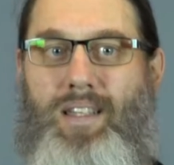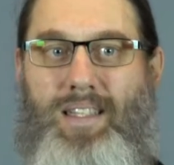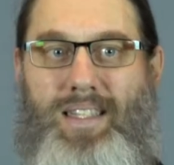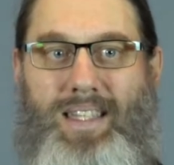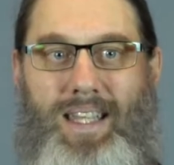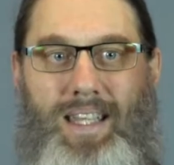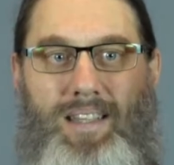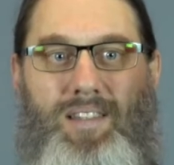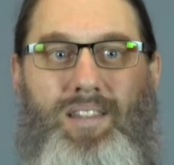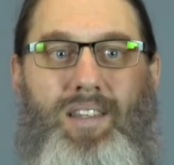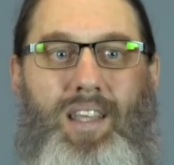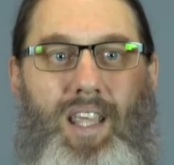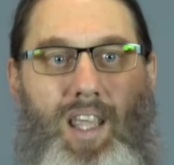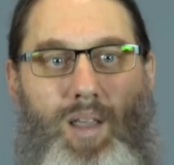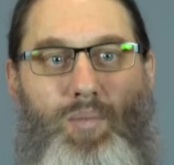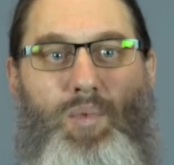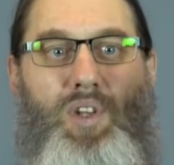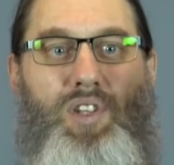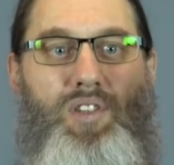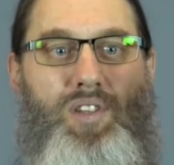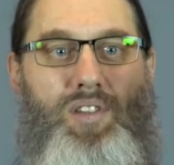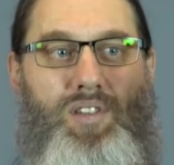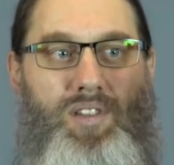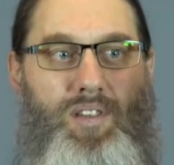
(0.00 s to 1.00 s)
disk
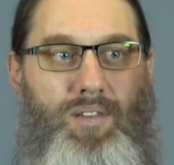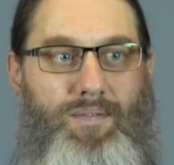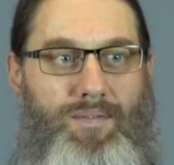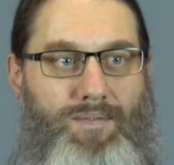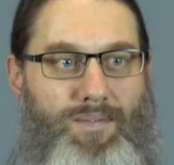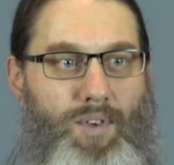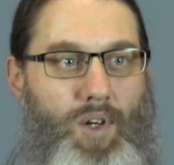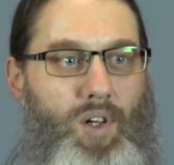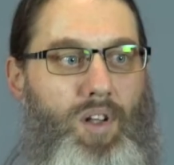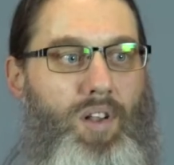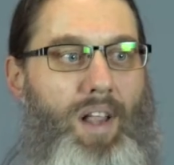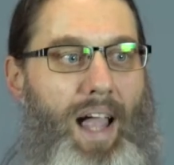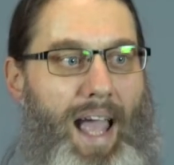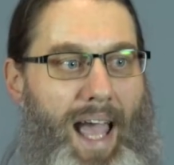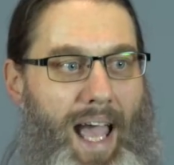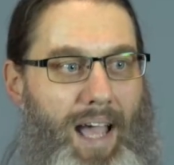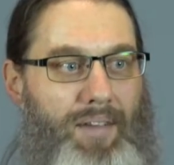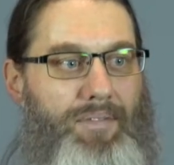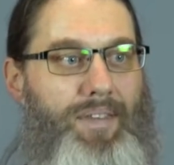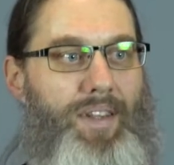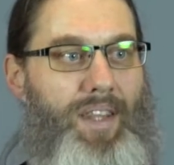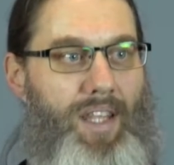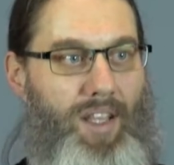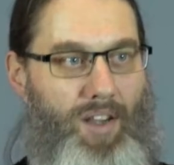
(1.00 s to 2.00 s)
images, the full
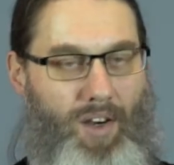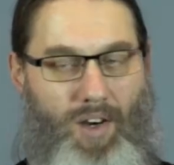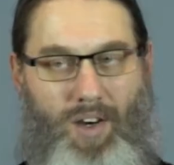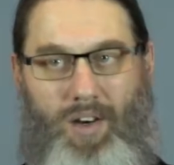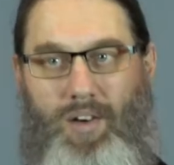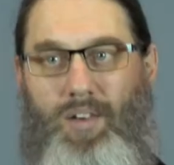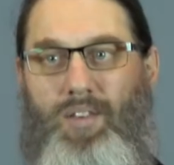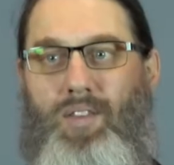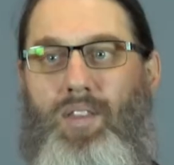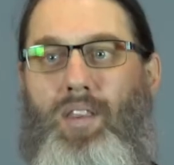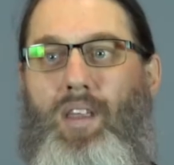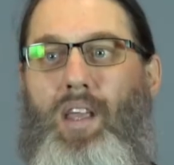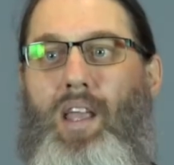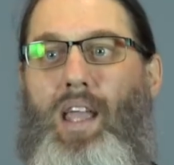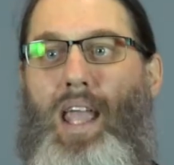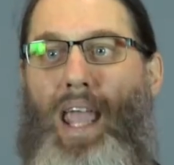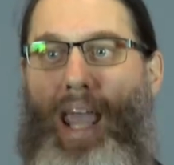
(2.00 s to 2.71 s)
half of the Earth,